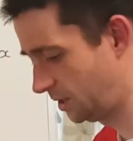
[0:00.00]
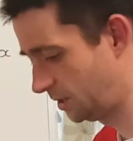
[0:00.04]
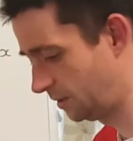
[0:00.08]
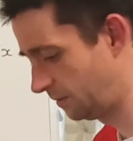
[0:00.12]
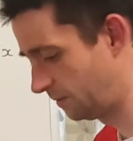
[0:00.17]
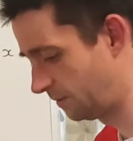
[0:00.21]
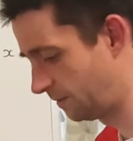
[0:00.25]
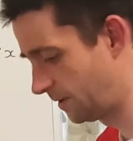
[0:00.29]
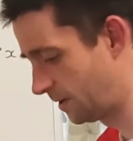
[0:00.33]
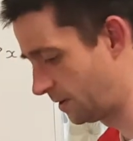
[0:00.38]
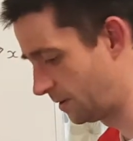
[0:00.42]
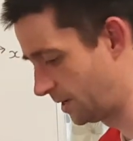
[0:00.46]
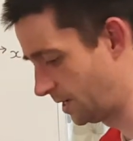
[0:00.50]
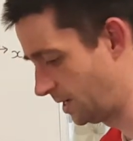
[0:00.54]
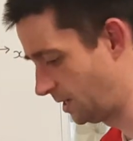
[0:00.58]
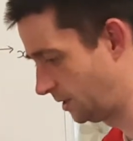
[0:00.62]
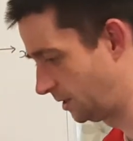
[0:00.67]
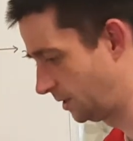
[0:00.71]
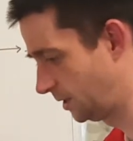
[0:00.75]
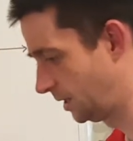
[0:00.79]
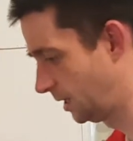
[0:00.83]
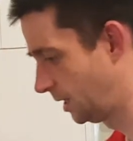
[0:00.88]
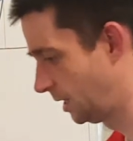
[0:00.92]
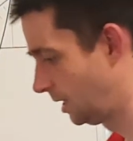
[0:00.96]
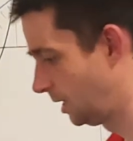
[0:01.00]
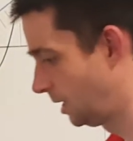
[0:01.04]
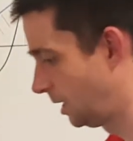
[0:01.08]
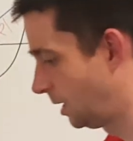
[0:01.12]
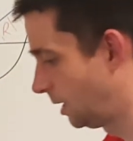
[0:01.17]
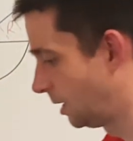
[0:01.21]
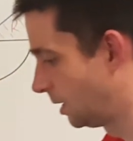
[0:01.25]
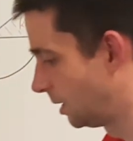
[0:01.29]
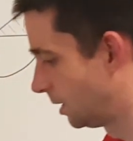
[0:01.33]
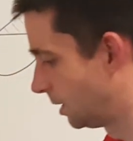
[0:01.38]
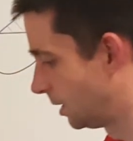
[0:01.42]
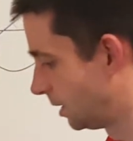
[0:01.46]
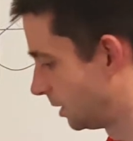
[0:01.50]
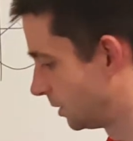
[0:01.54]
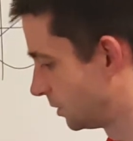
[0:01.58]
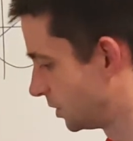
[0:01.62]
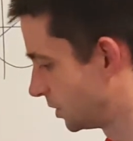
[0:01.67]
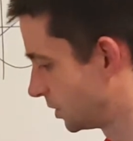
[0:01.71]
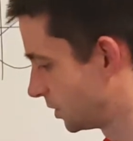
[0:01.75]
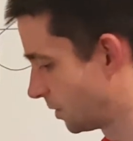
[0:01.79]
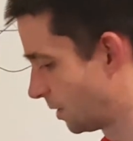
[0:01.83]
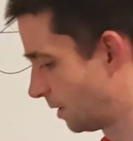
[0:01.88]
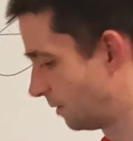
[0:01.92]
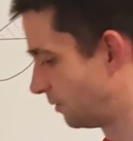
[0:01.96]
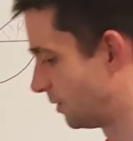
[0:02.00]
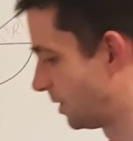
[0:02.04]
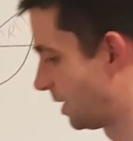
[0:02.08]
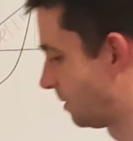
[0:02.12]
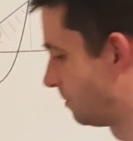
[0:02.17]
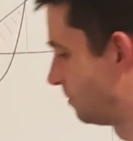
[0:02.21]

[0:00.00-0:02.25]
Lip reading: to find. I'll just go over that